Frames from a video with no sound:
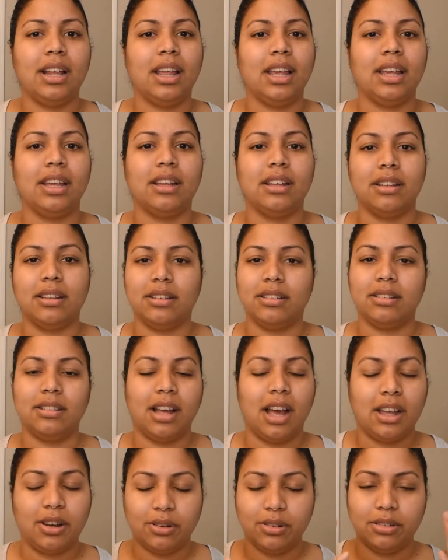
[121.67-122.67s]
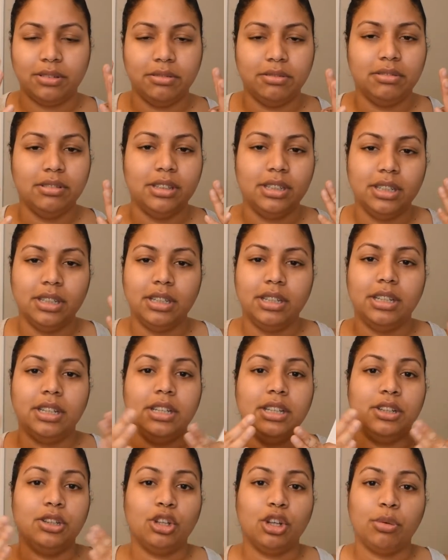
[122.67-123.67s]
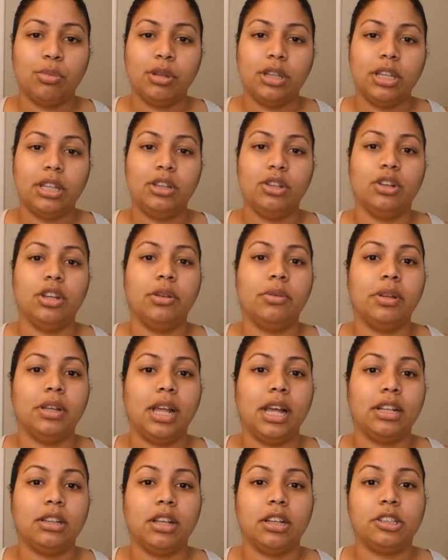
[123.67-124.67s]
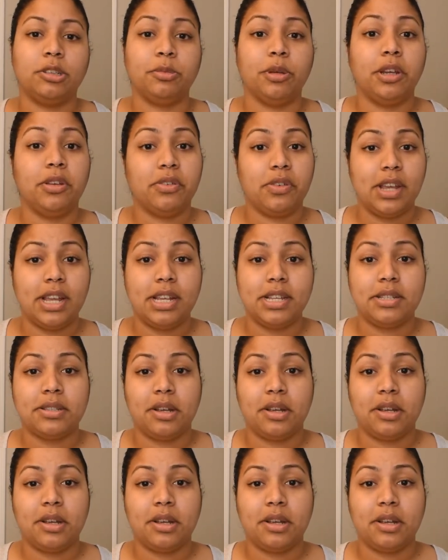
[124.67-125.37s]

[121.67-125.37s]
Like I don't even like touching my face.